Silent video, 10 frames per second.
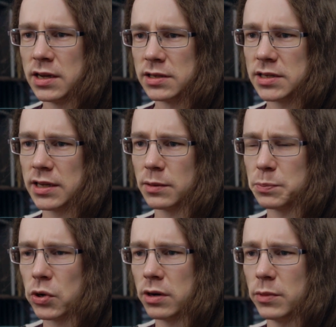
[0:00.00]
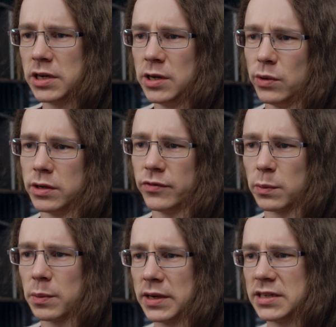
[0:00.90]
Take the prime meat you earn from
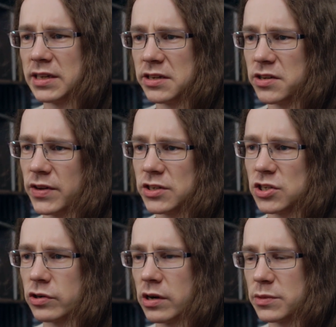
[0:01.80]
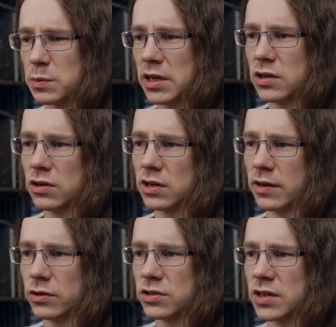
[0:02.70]
completing these events to Graham's Meat Cook near
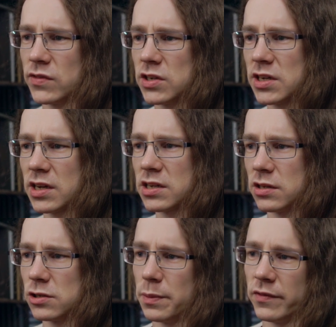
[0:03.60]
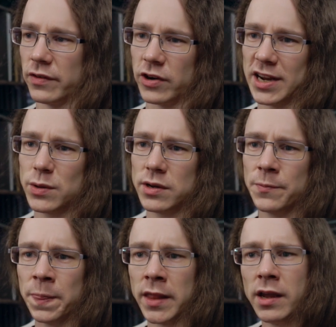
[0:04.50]
Vault 76 at the top of every hour,
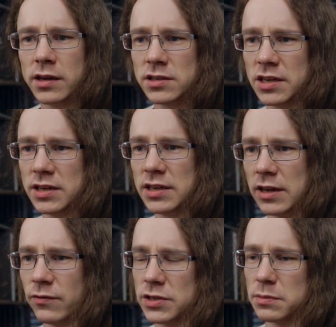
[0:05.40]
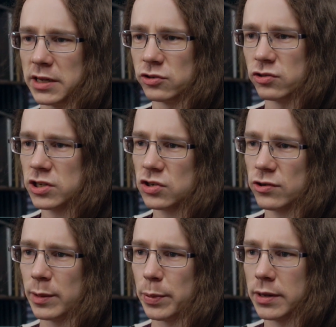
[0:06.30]
and turn it in for some legendary scrip.